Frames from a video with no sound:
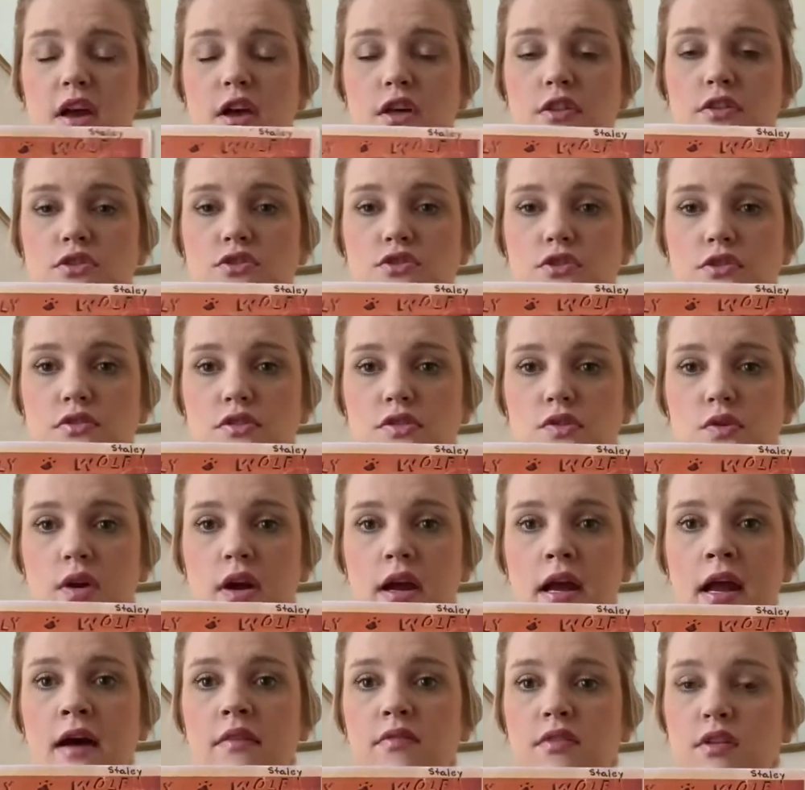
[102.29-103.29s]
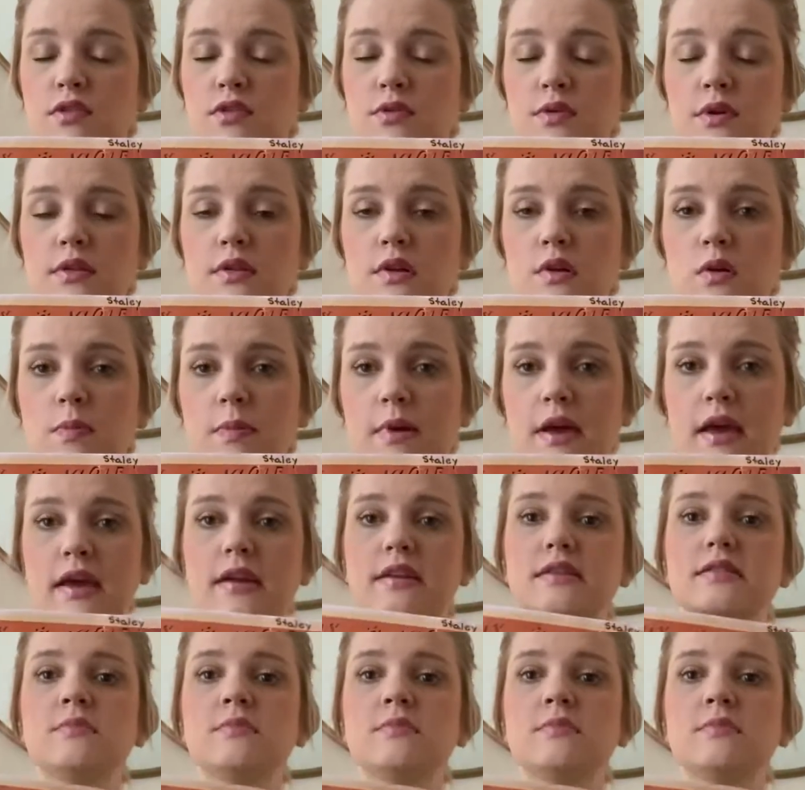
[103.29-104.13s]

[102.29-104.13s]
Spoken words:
The true story of the Three Little Pigs.